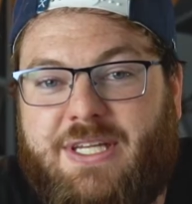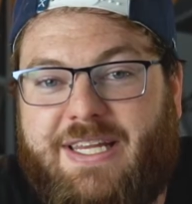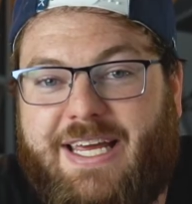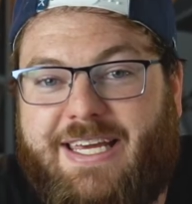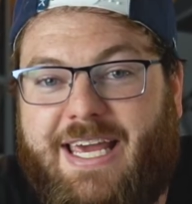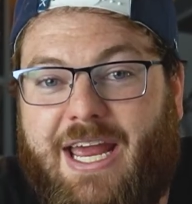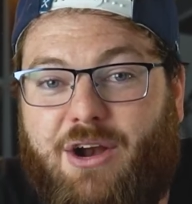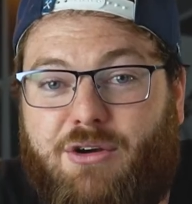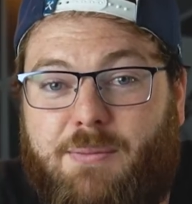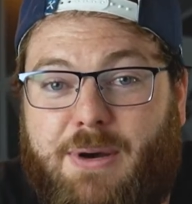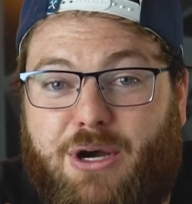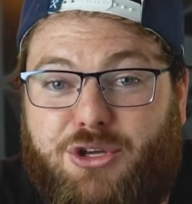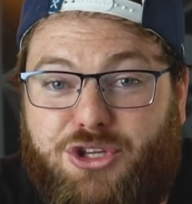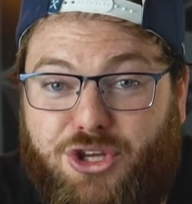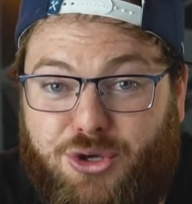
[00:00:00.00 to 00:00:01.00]
they care
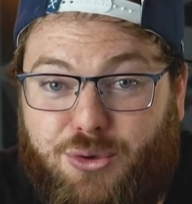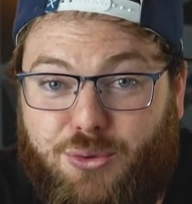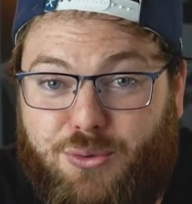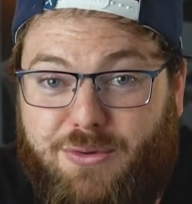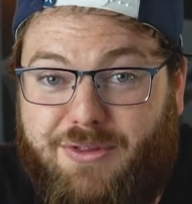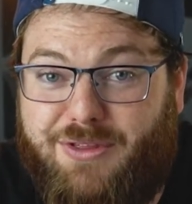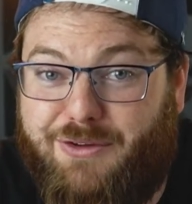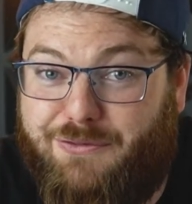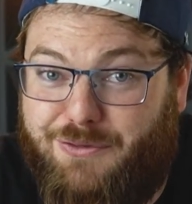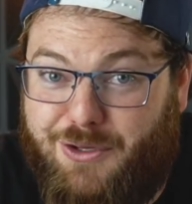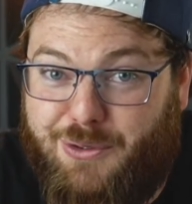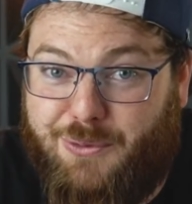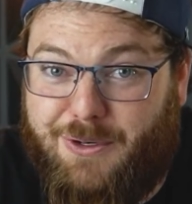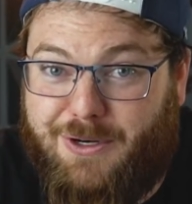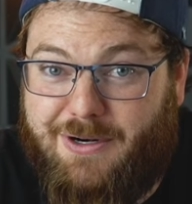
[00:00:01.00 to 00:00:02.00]
about you, the
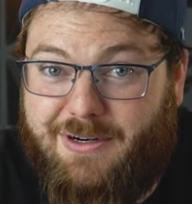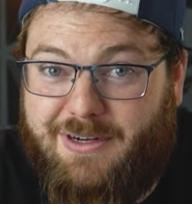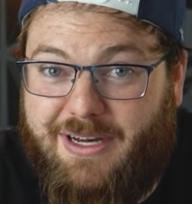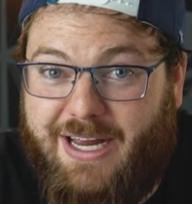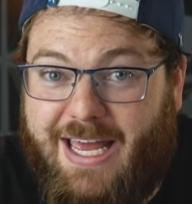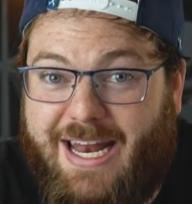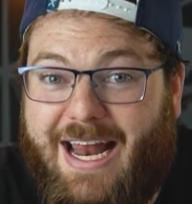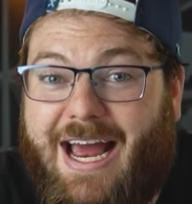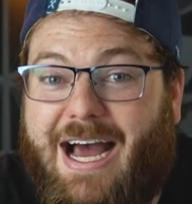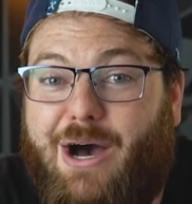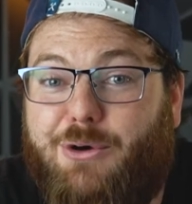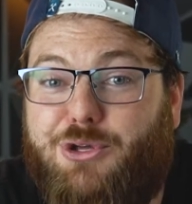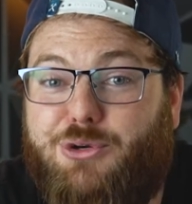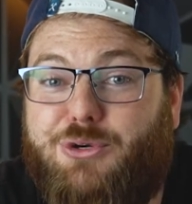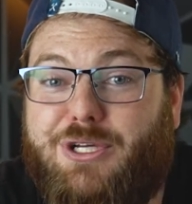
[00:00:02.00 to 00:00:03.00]
viewer, and how
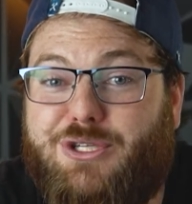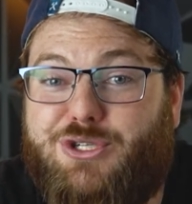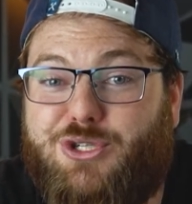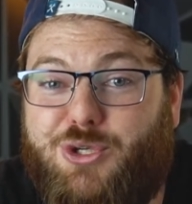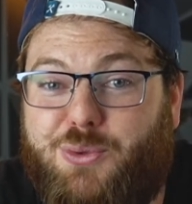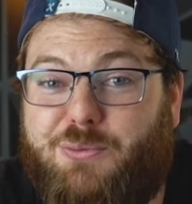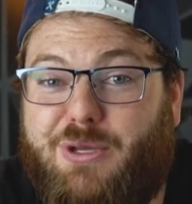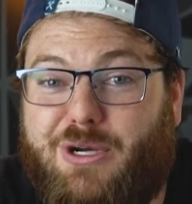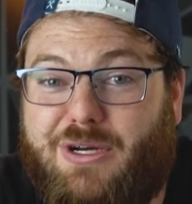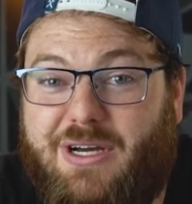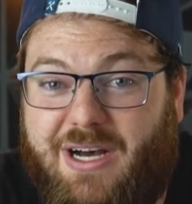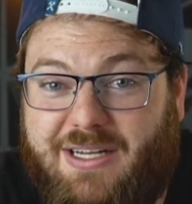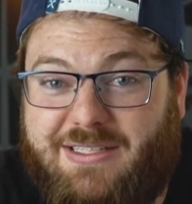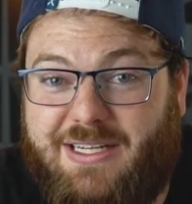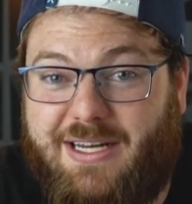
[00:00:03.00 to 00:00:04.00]
you consume their
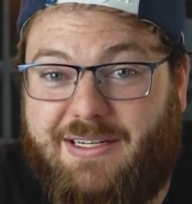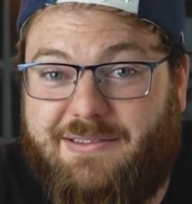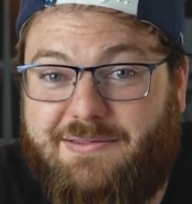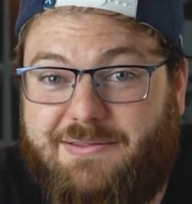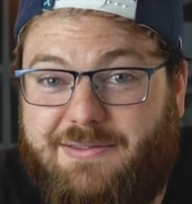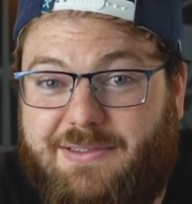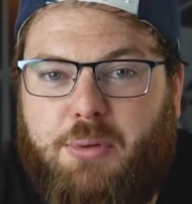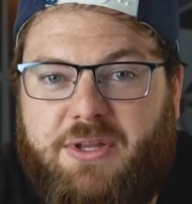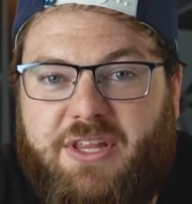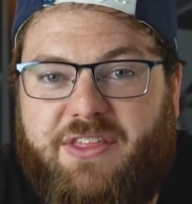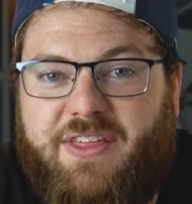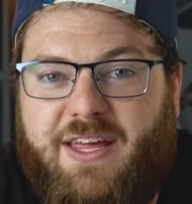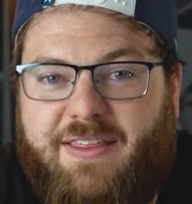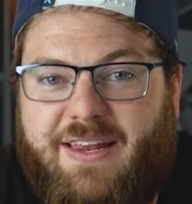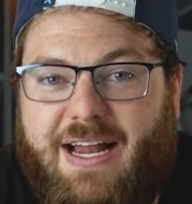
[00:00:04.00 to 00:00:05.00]
content. But the
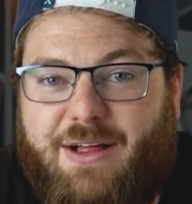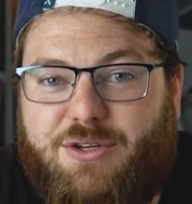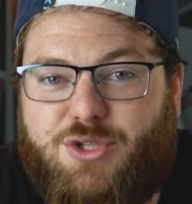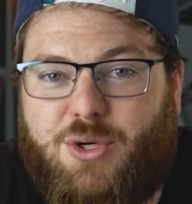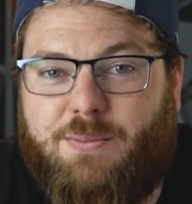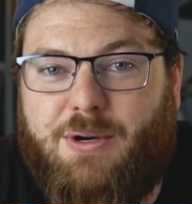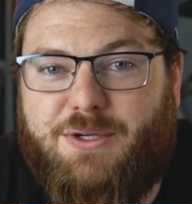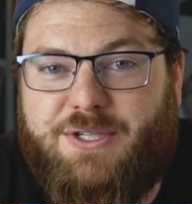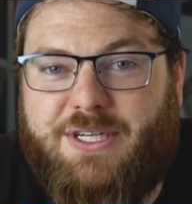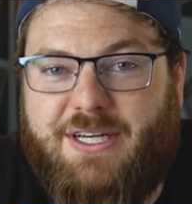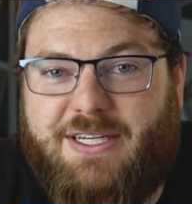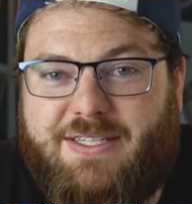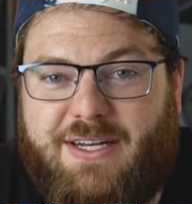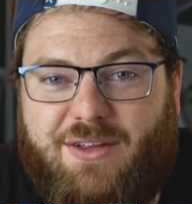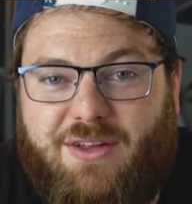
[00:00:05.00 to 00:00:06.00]
thing that Alex Hormozi
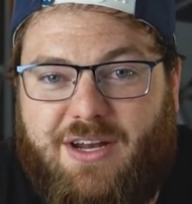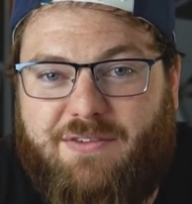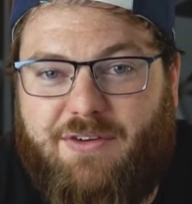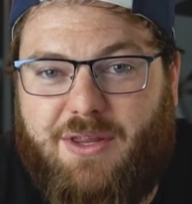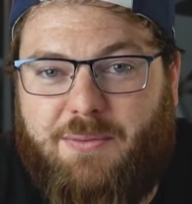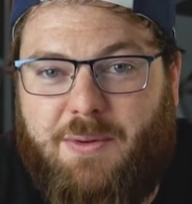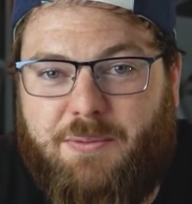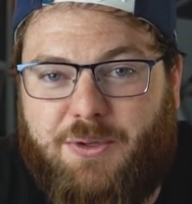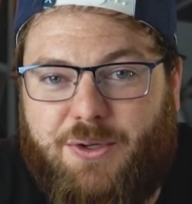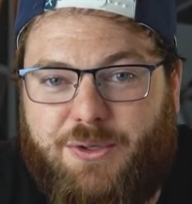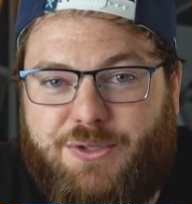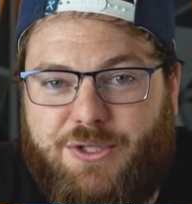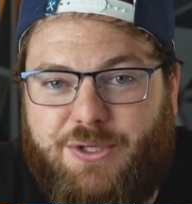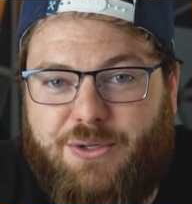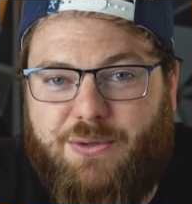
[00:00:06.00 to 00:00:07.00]
does that a lot of other people
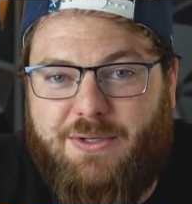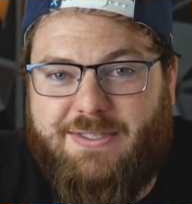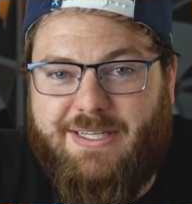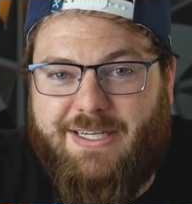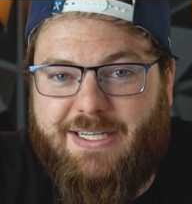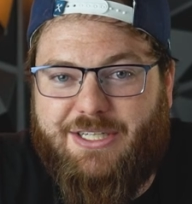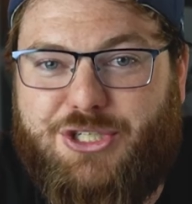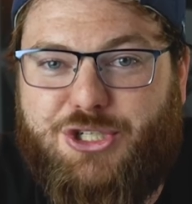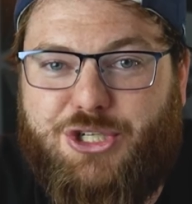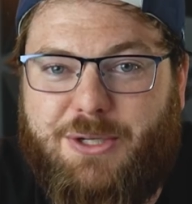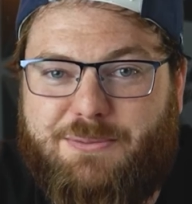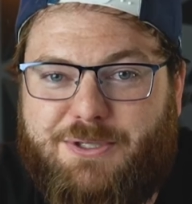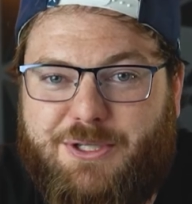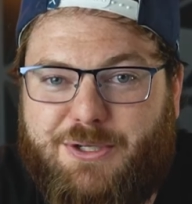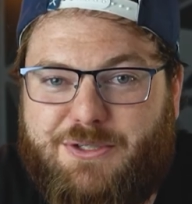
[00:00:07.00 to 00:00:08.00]
don't do is that he
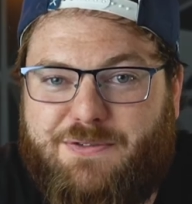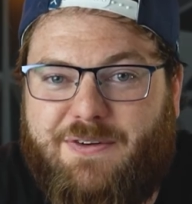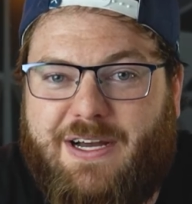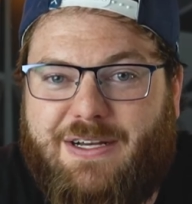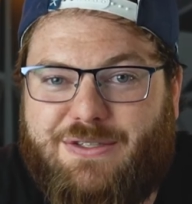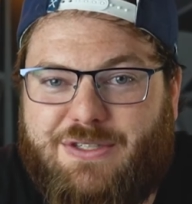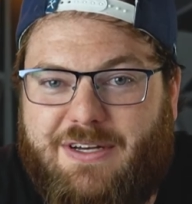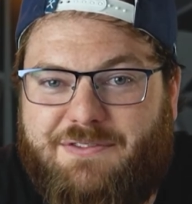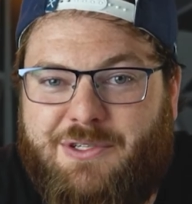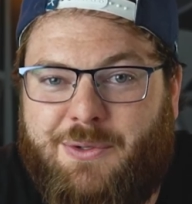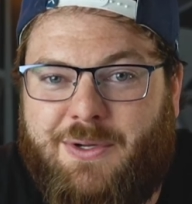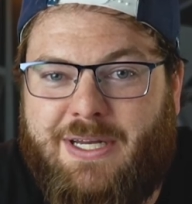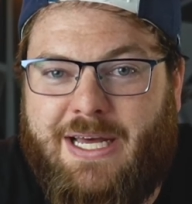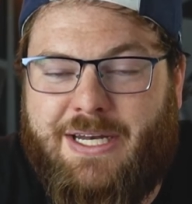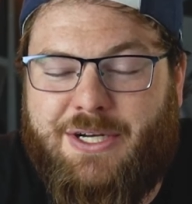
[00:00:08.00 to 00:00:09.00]
ships those files off to
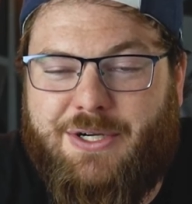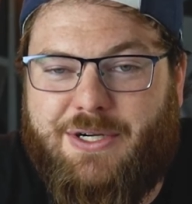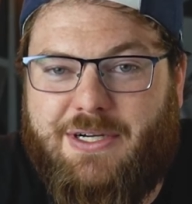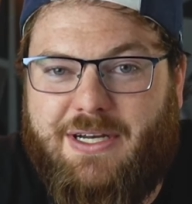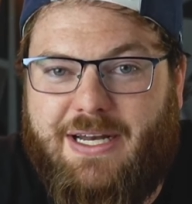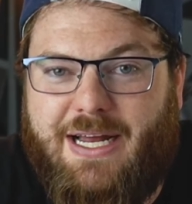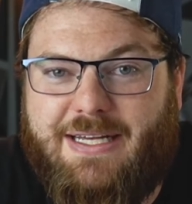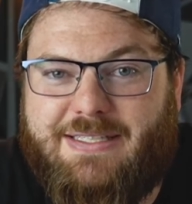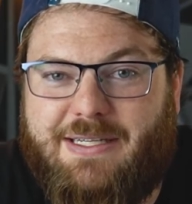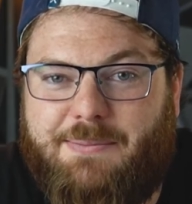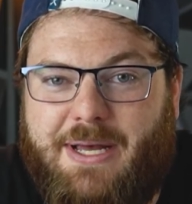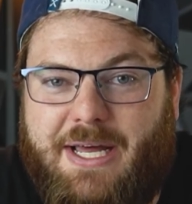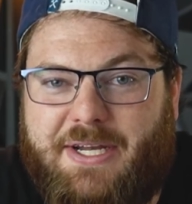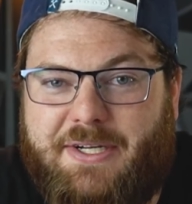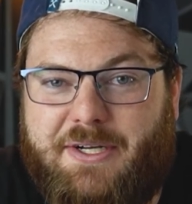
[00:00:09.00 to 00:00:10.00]
an editor and has them
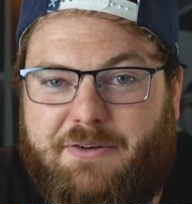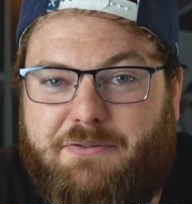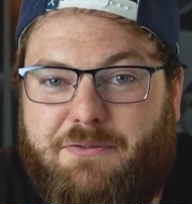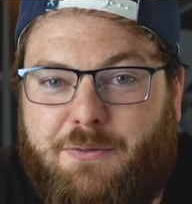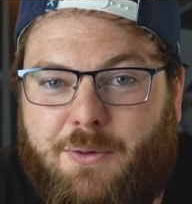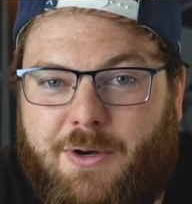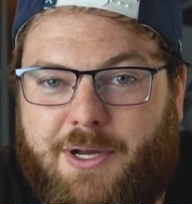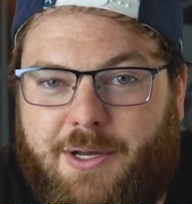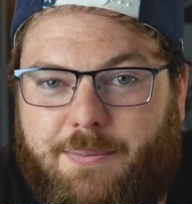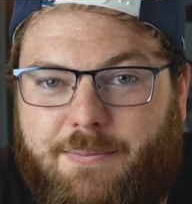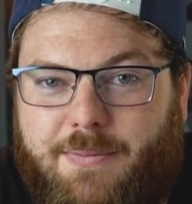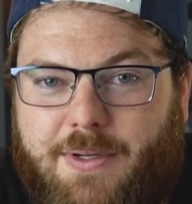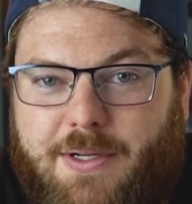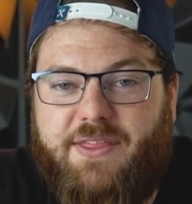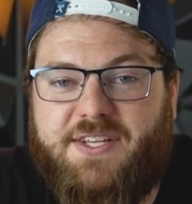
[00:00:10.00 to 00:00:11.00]
edited for him.
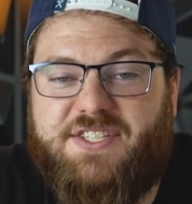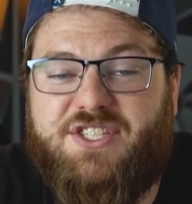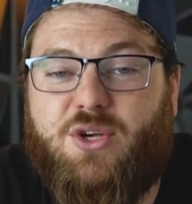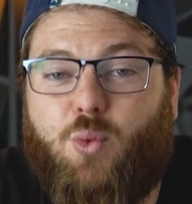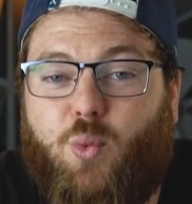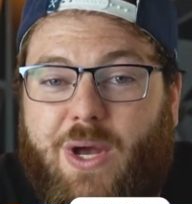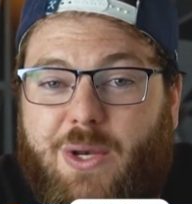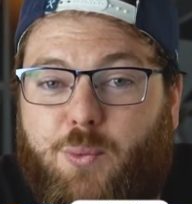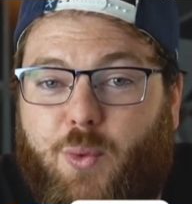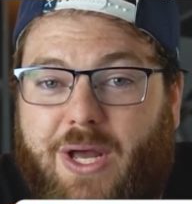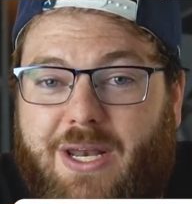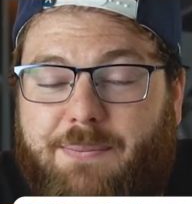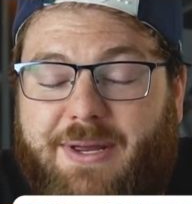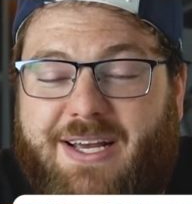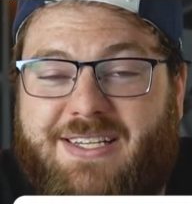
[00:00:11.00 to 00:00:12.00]
This is a
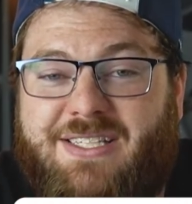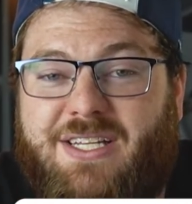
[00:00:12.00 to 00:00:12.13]
win-win because